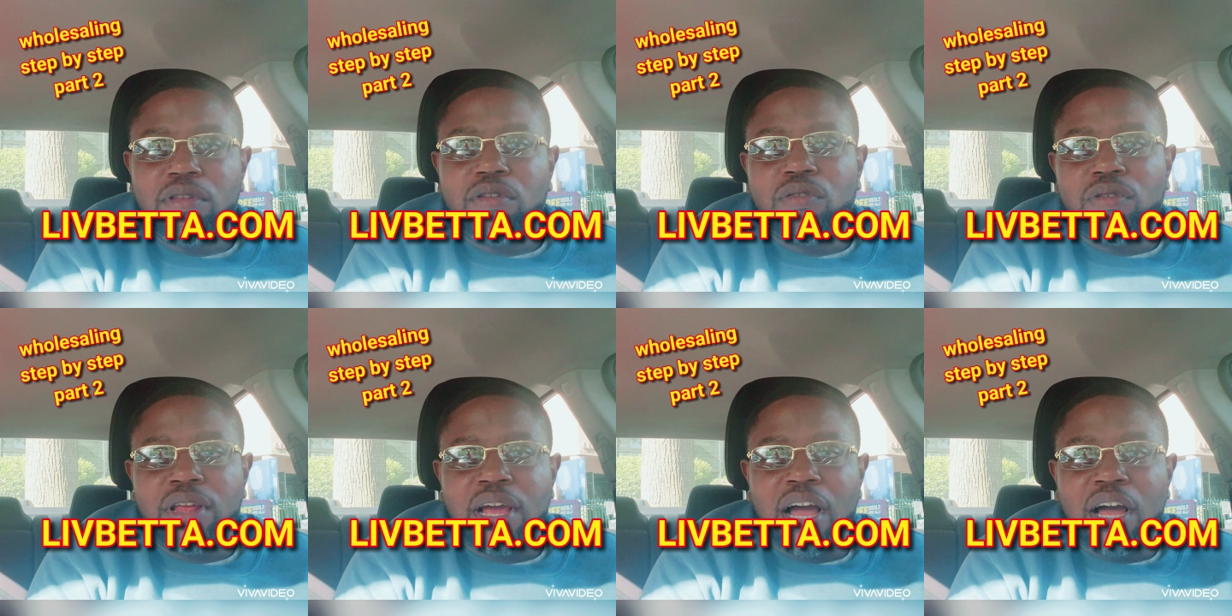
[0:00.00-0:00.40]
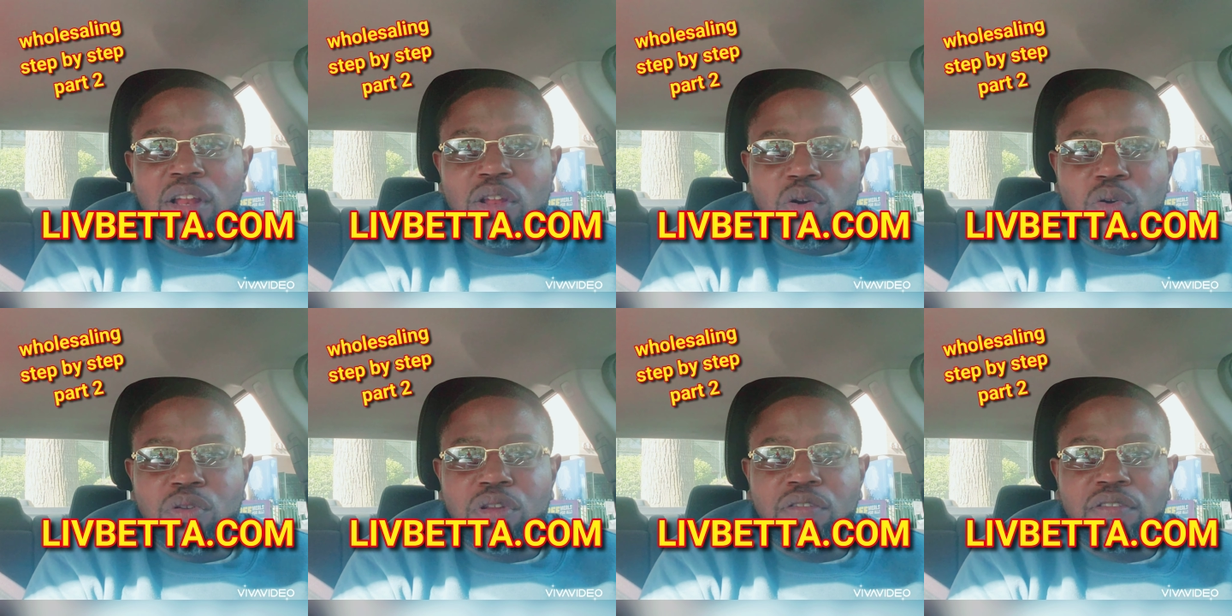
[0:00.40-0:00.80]
You
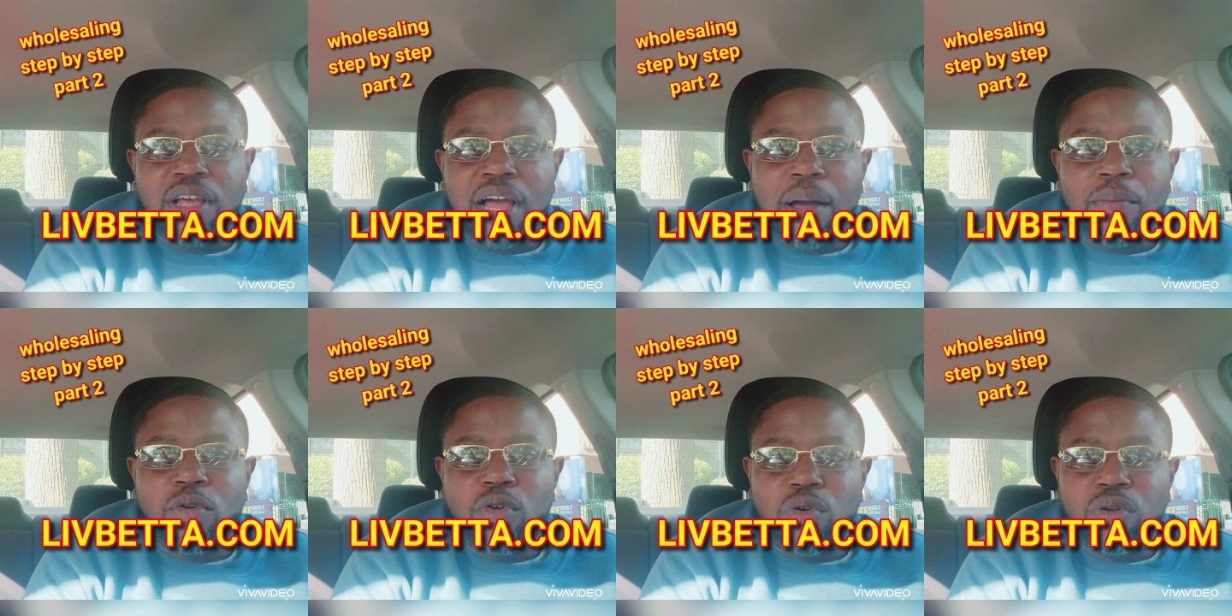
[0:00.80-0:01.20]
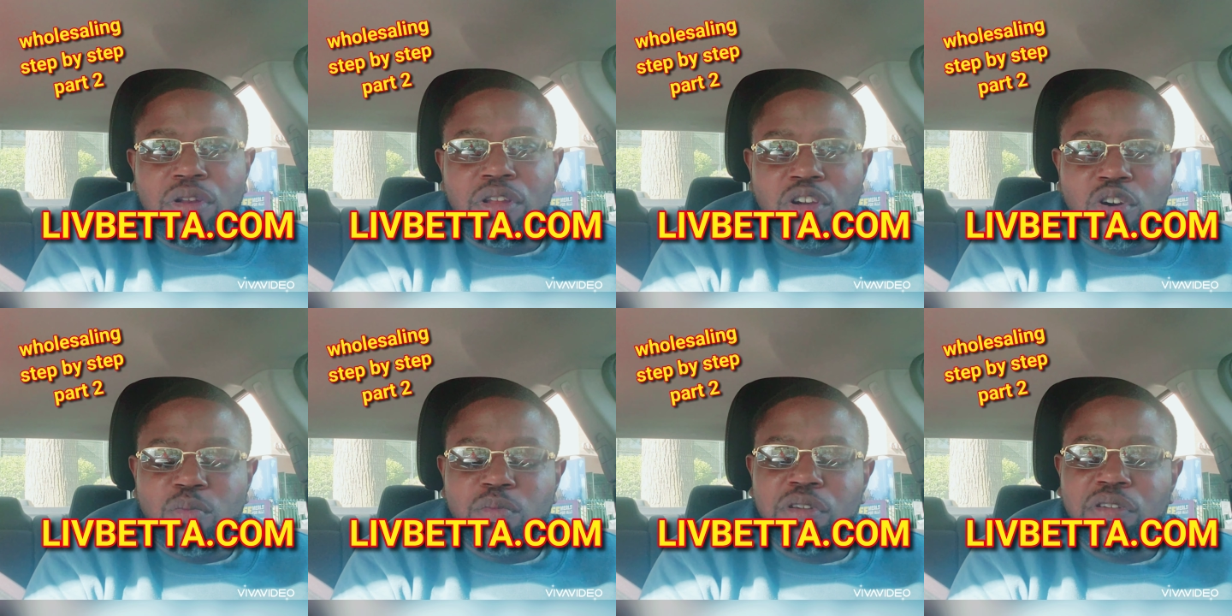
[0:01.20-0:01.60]
download this app called
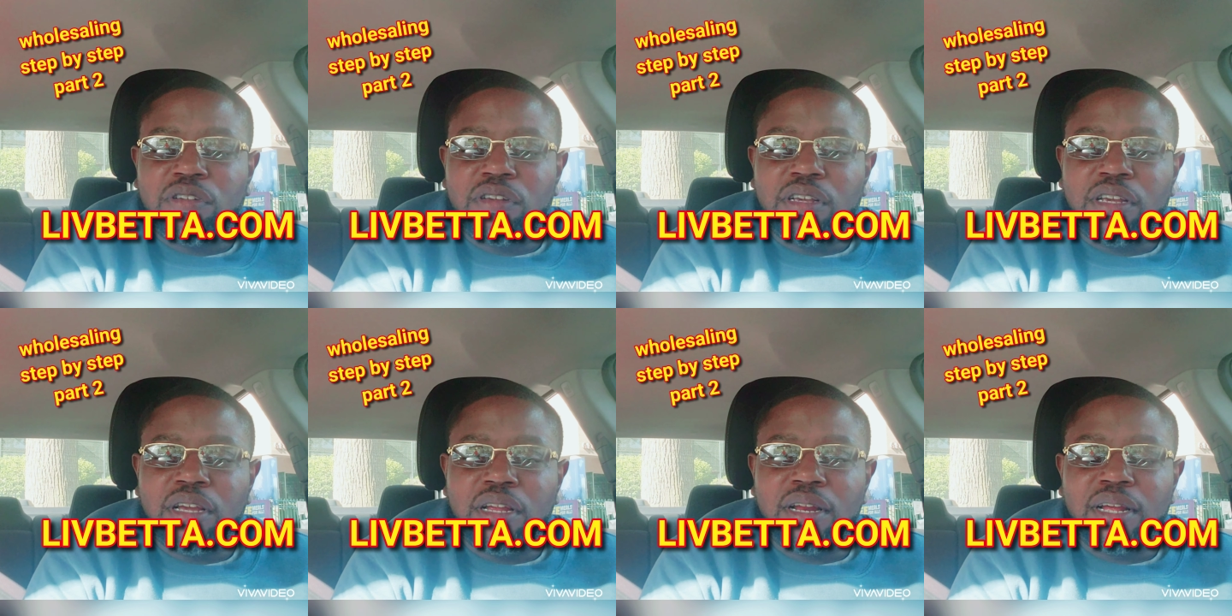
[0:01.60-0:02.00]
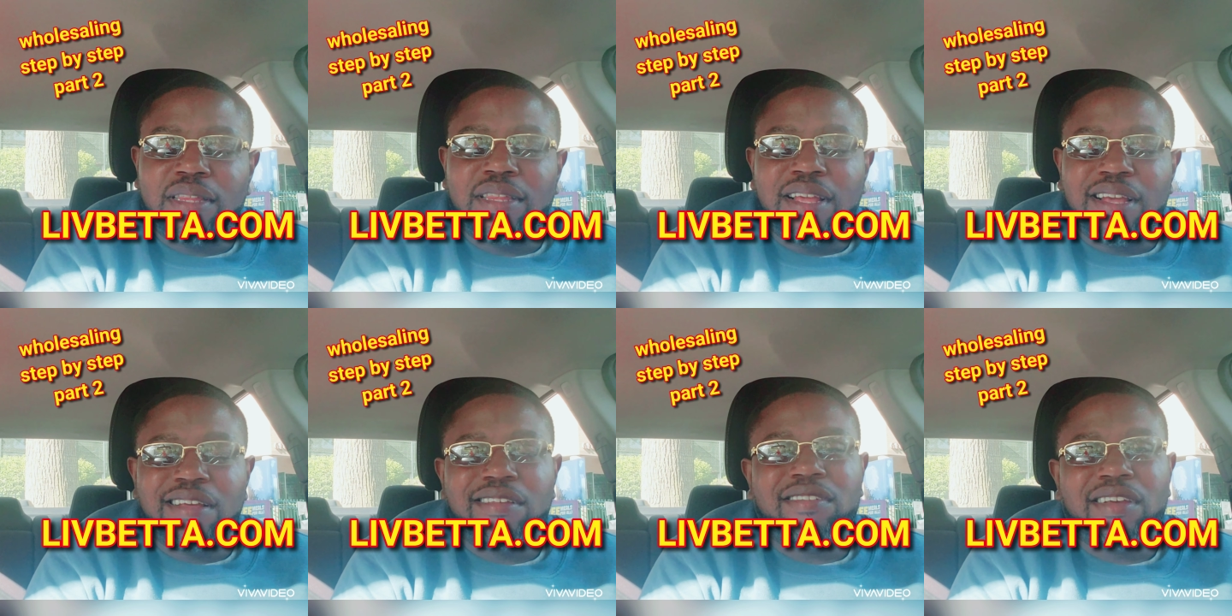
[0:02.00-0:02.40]
Deal Machine. I
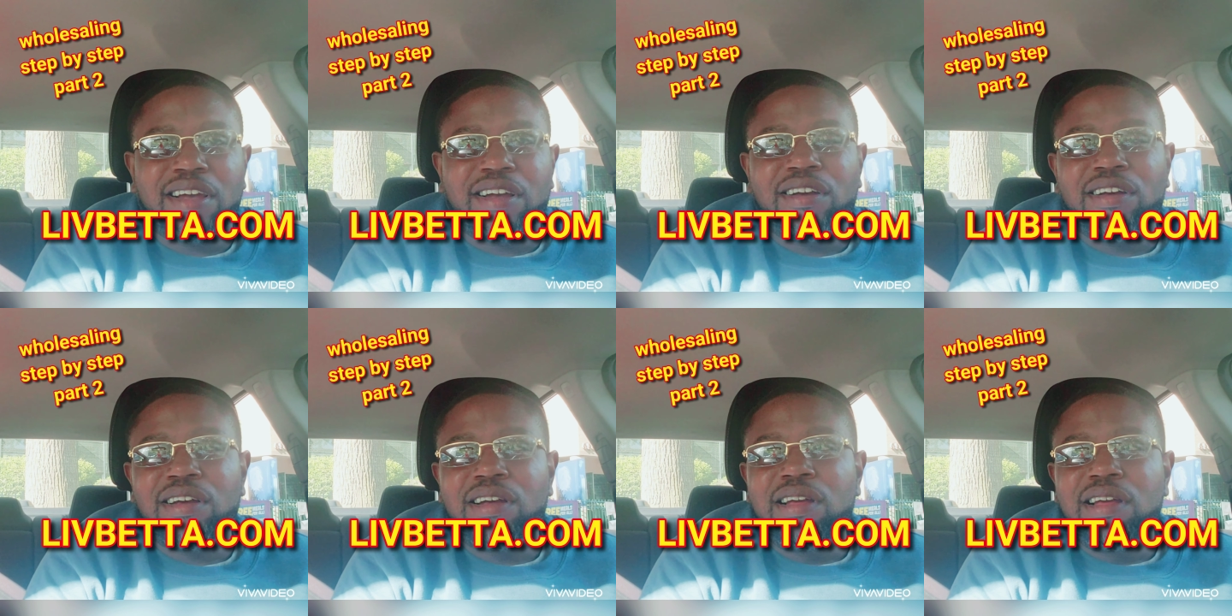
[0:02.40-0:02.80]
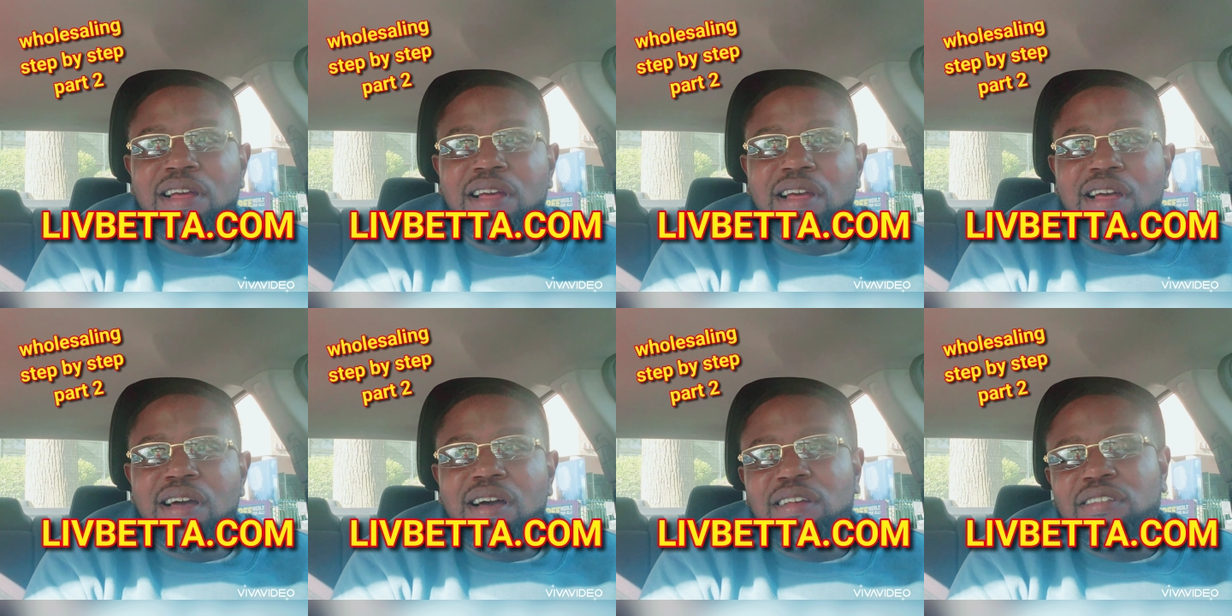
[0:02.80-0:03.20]
think it's like a
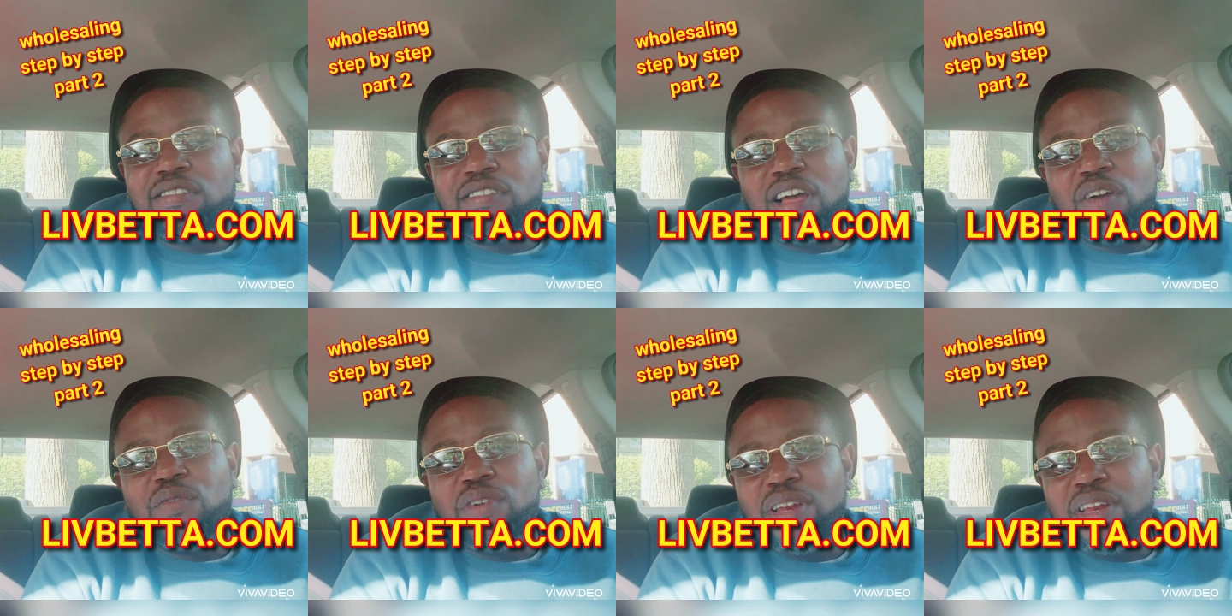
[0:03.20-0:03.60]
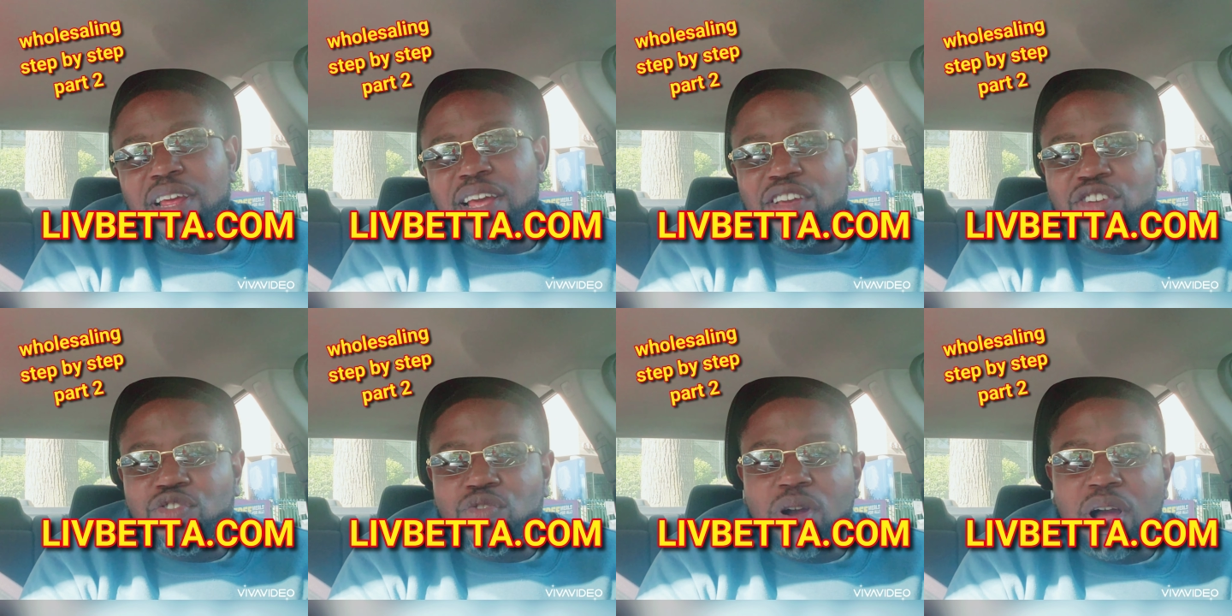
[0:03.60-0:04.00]

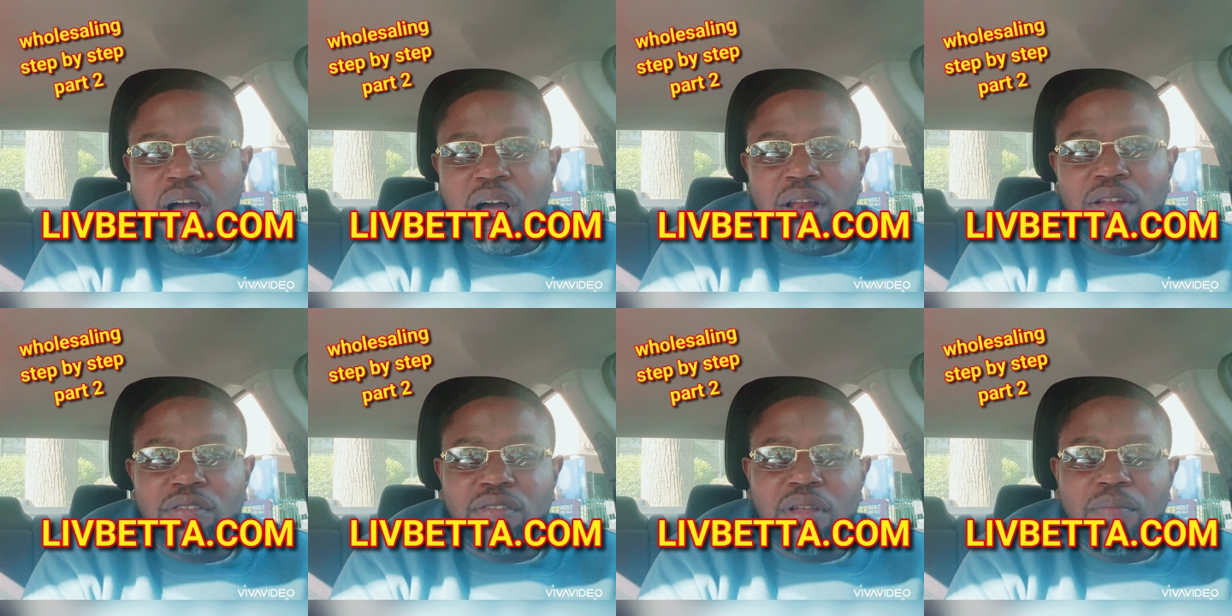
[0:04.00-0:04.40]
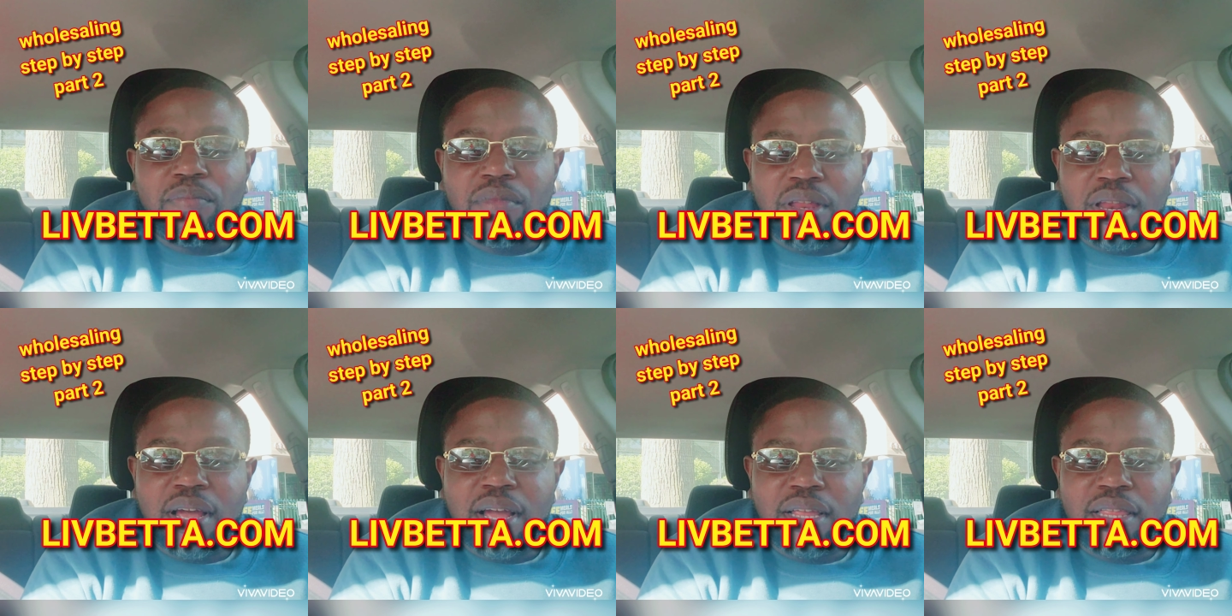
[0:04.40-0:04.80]
7-day trial or
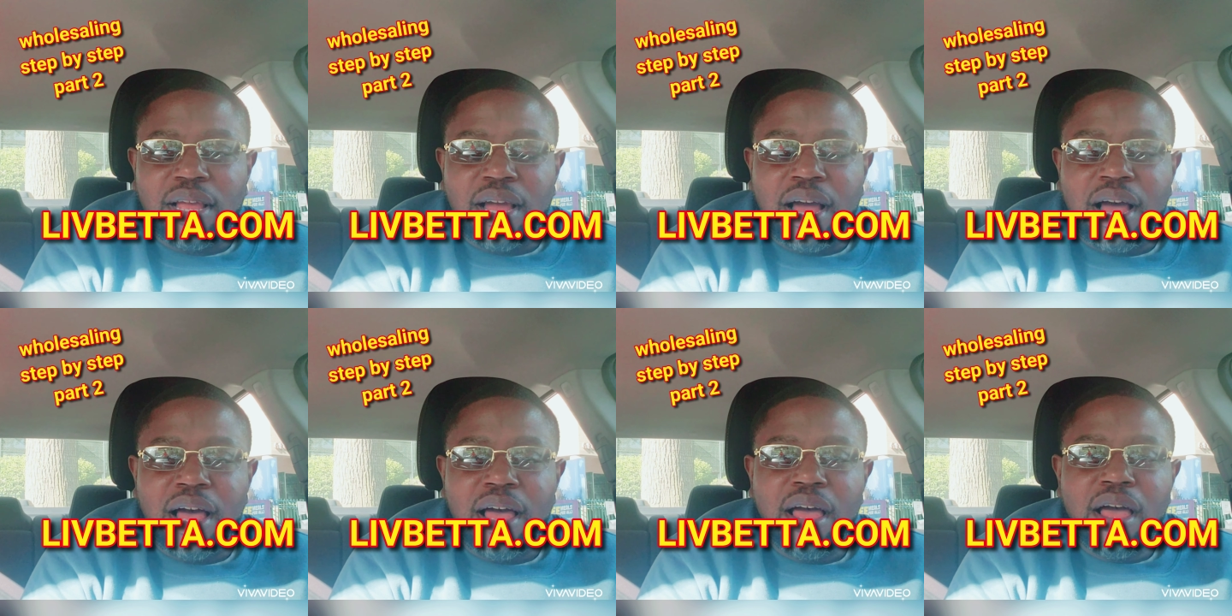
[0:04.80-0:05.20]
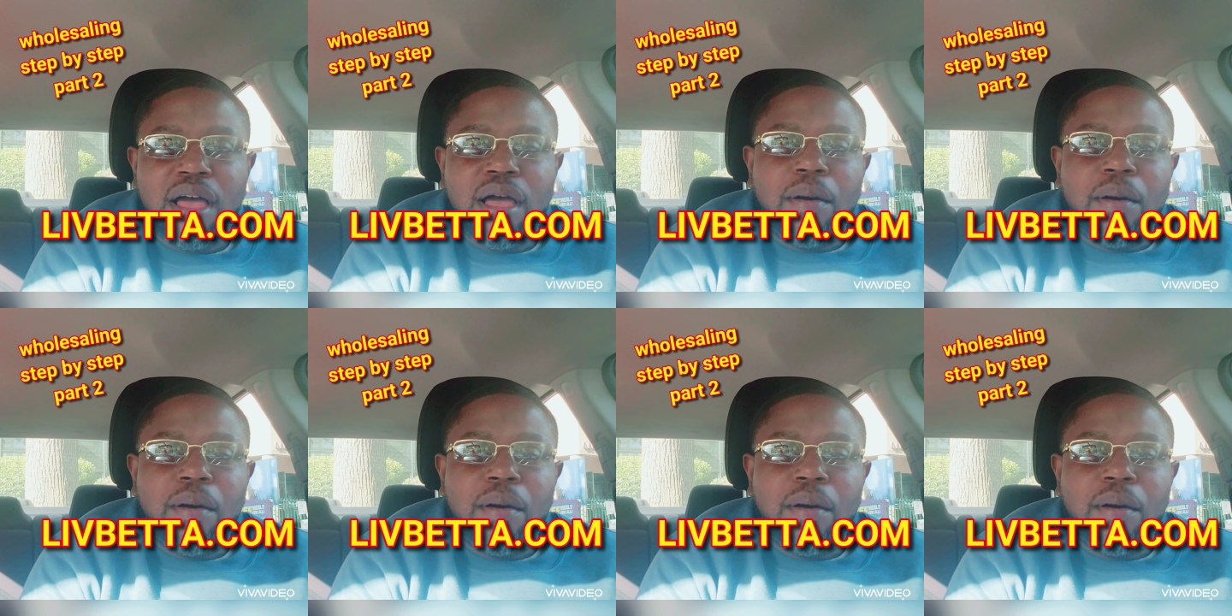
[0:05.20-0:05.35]
something like that.